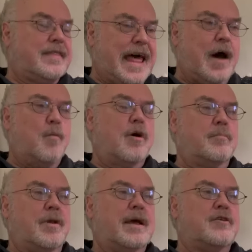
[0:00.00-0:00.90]
that
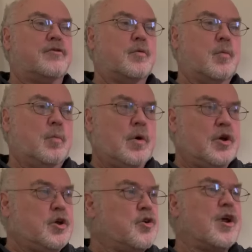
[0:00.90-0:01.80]
workplace,
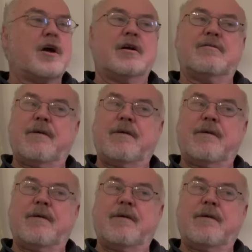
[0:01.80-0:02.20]
you're not going to